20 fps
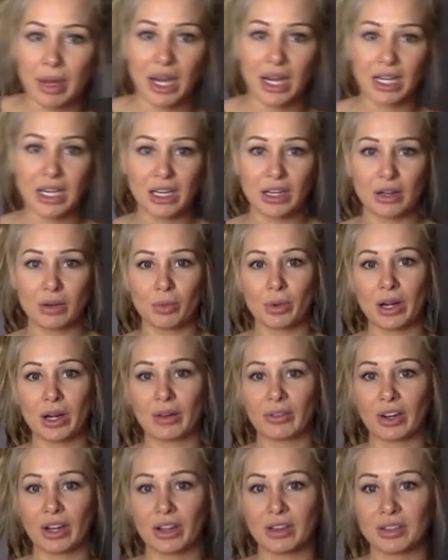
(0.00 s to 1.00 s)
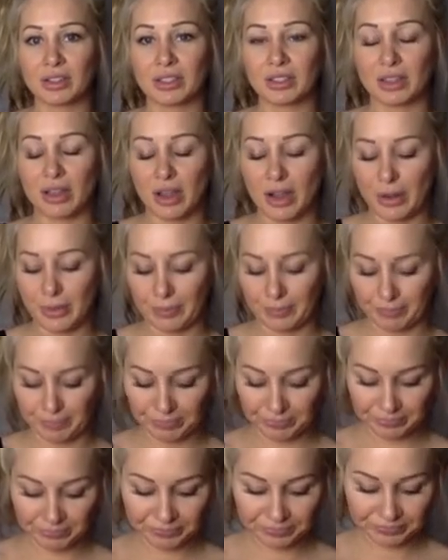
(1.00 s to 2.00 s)
body, or whatever else.
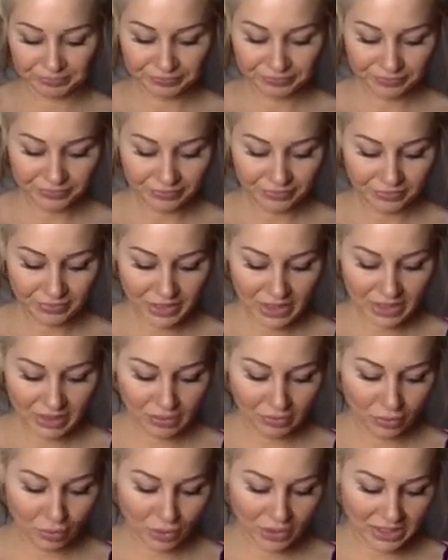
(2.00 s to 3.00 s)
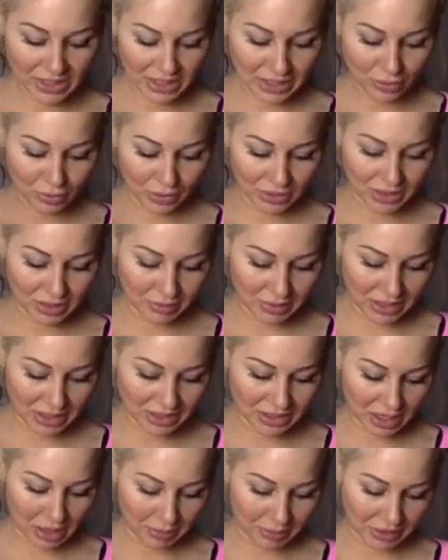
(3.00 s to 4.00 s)
Of course, that's going to be a
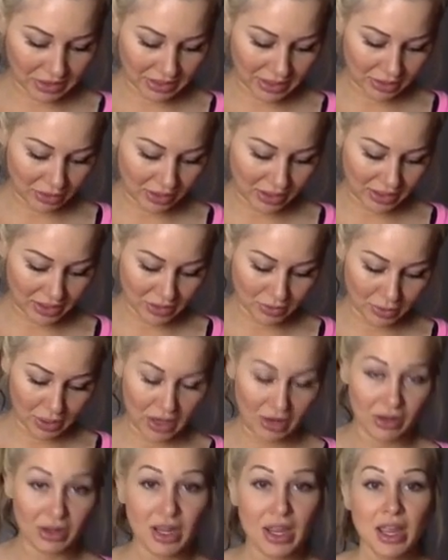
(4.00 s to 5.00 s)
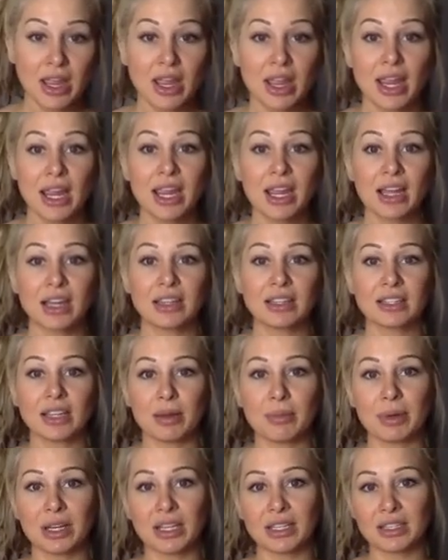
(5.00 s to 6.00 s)
topic later on as well. And I'm
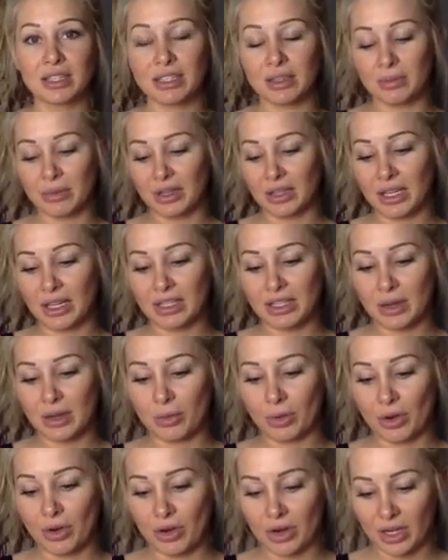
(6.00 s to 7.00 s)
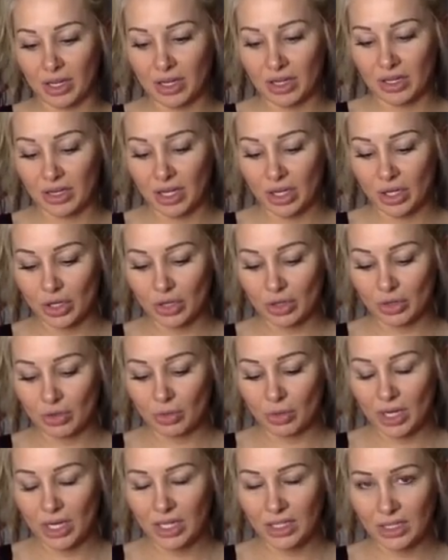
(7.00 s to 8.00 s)
going to get to some of the things that were on
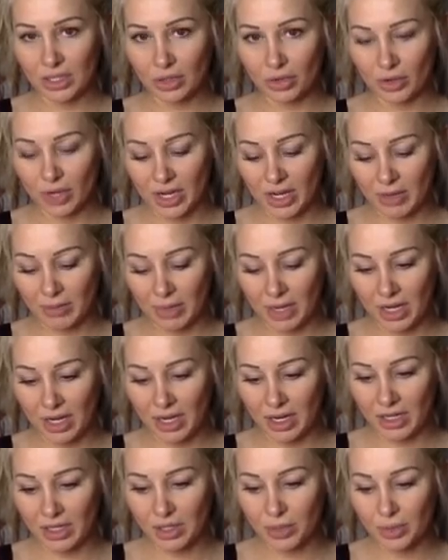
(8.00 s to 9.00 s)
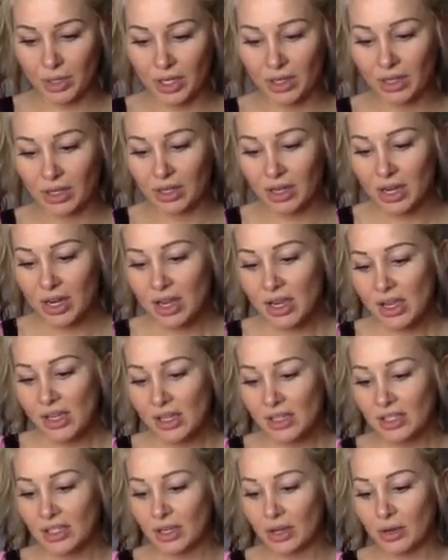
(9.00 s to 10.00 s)
Instagram and Twitter.
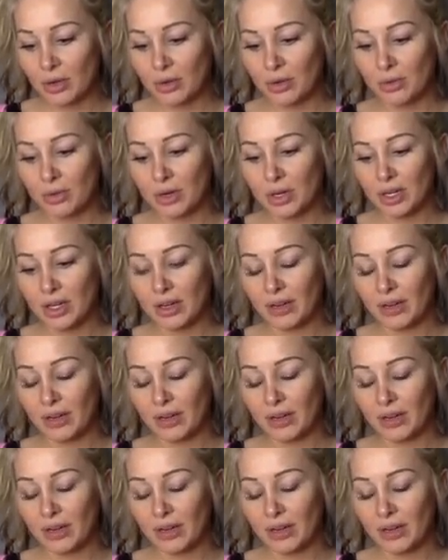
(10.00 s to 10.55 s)
So